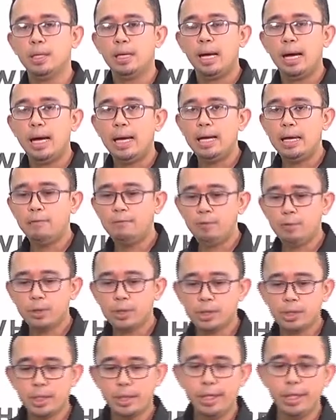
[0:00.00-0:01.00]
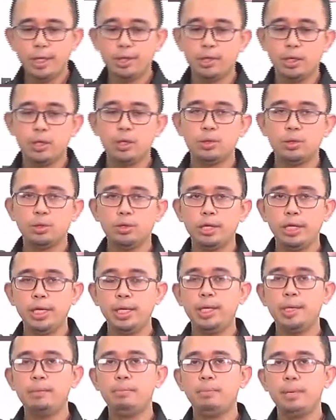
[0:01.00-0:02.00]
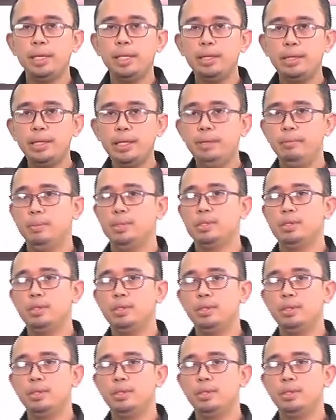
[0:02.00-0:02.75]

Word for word: I have was created to create my teams.